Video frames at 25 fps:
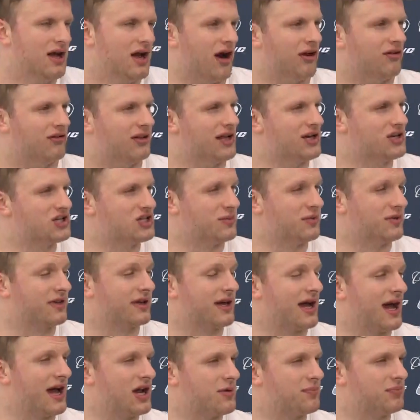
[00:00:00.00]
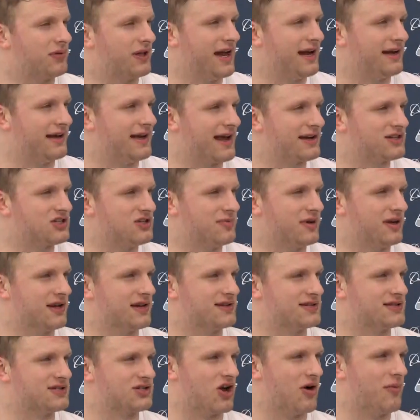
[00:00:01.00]
relationship with the guy you're playing next to,
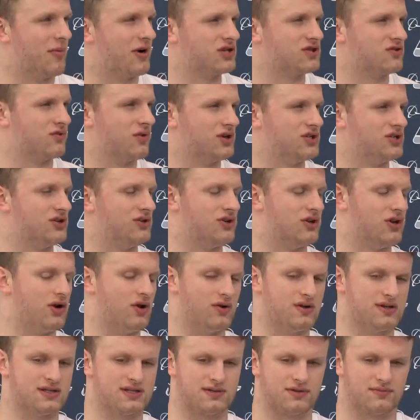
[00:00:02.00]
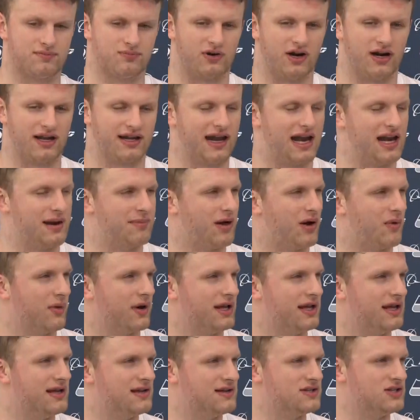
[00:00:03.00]
because so much of what you do is predicated by
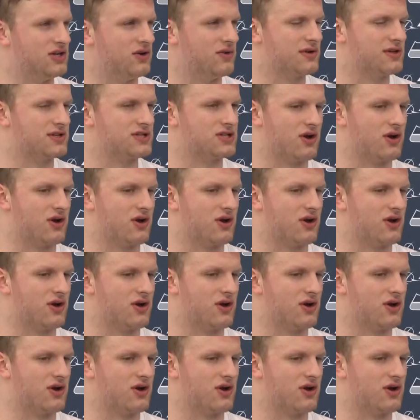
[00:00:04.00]
what he's doing.